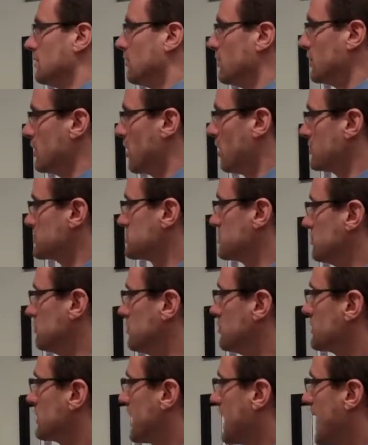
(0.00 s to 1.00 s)
We also
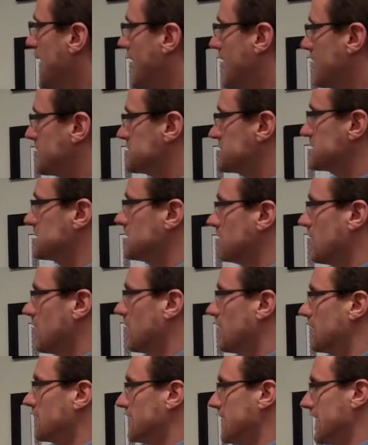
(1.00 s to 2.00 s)
look at
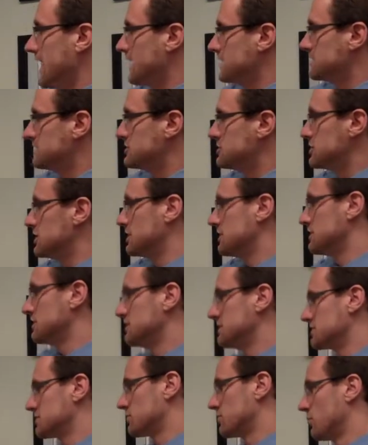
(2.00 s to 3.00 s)
antigen and
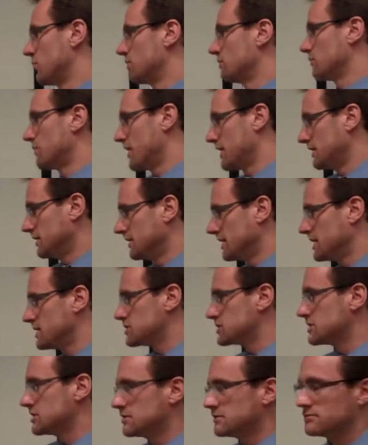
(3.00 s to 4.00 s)

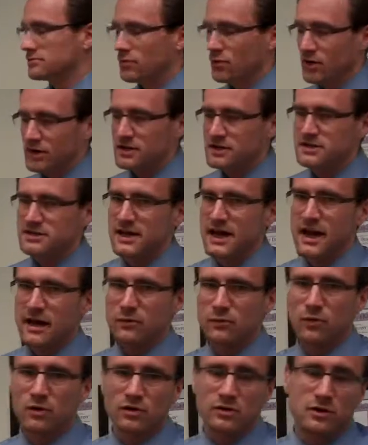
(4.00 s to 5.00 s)
dysregulation. What is
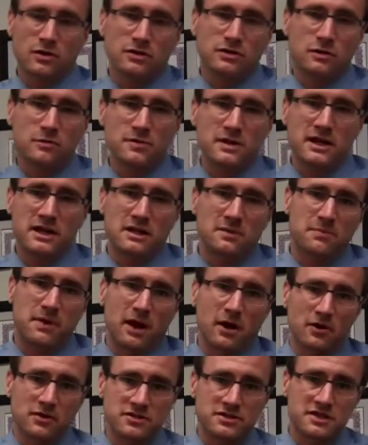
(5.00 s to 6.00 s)
that? Well, could there be any
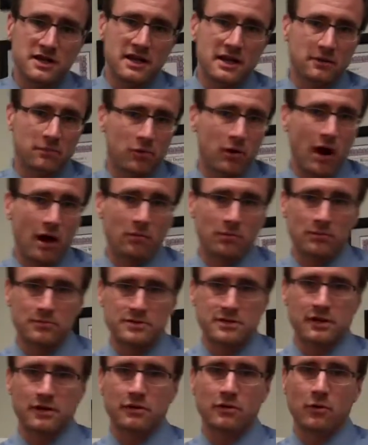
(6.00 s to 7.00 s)
parasitic
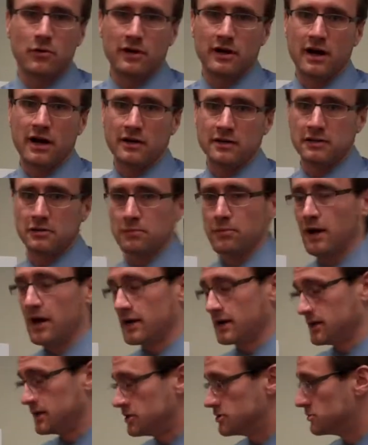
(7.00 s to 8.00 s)
problems that are going on in your
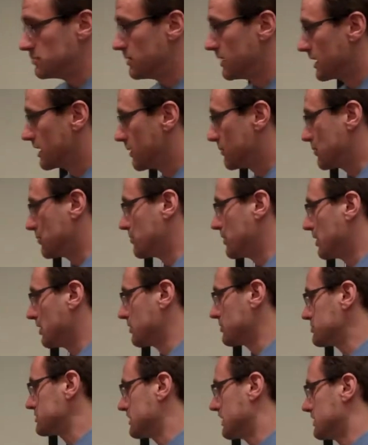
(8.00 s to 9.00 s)
body? Did you pick up a
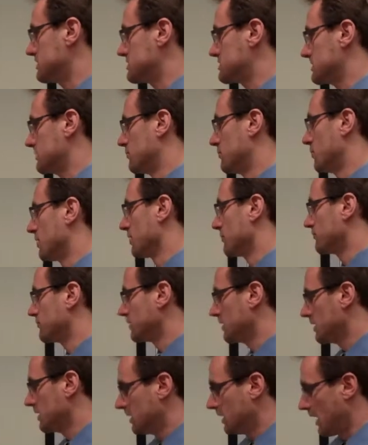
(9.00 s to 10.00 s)
parasite somewhere?
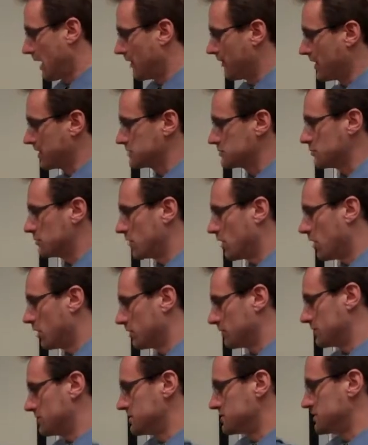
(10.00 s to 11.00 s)
And that's what
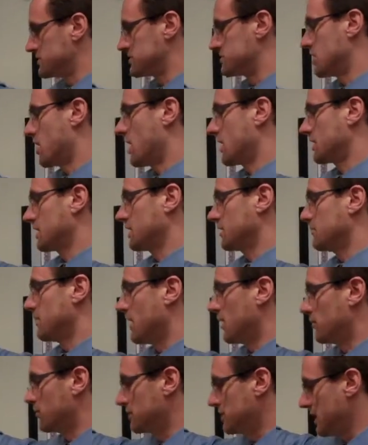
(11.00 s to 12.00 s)
all of this is talking
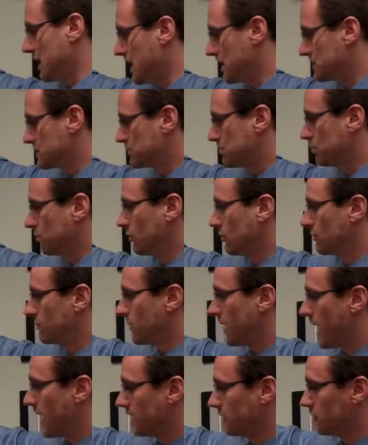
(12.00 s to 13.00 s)
about with H.
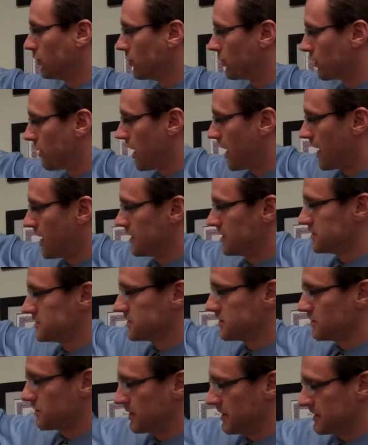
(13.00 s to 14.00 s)
pylori. Is
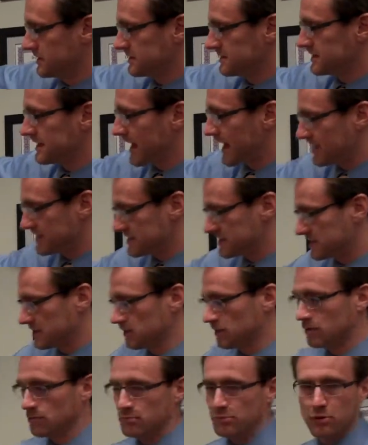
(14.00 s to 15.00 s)
there an
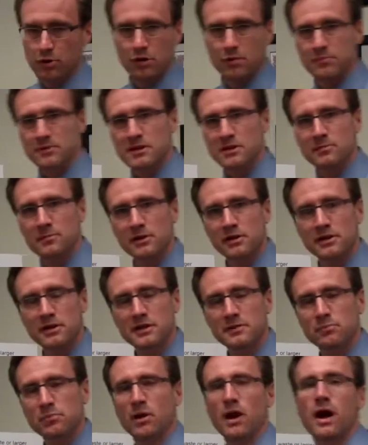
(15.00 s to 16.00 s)
intestinal
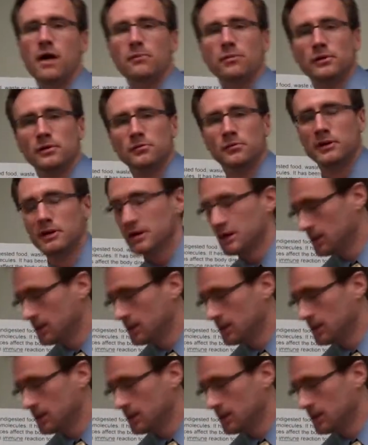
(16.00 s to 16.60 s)
permeability problem?